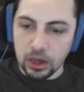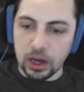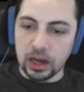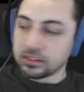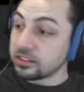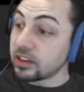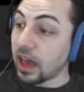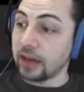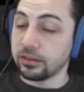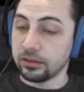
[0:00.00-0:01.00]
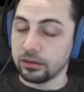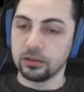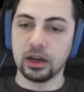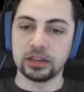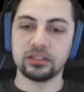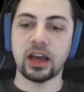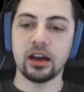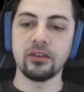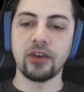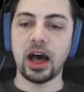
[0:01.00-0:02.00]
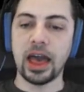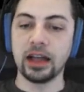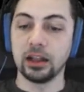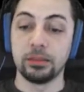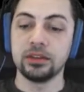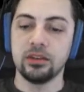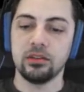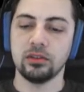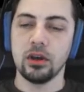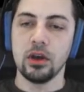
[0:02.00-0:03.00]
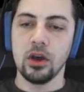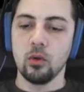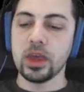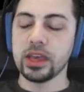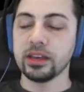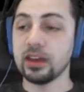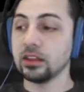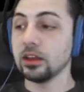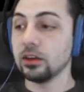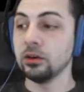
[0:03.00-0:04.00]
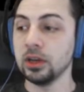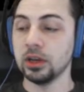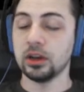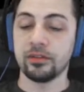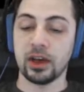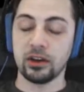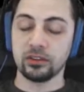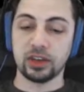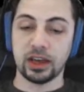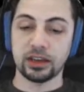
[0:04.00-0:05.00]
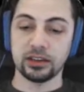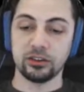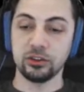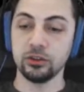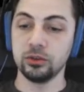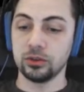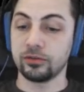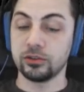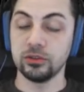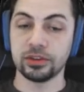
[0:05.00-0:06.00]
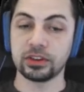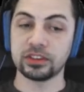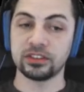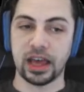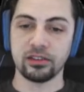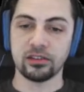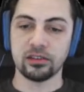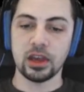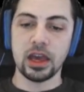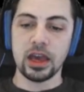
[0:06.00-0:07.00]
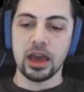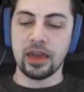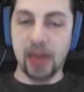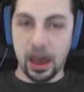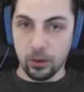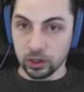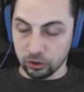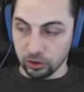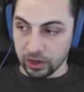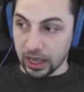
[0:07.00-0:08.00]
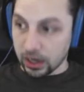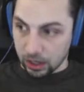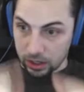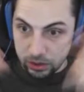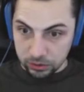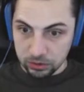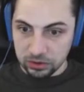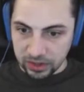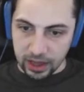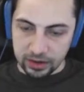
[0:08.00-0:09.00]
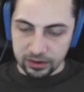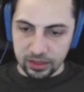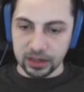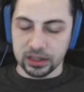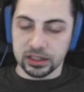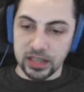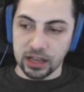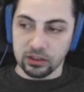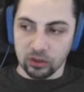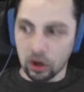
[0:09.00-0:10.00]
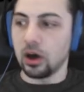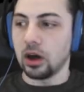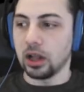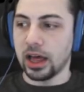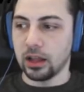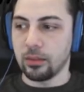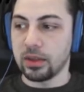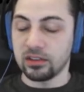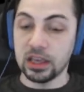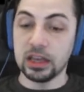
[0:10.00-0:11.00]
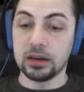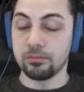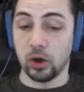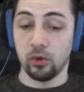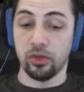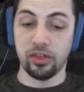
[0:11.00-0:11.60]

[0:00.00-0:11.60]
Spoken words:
a set of elements, we can take the union of those two different sets, and that will create a new set that contains all elements in both.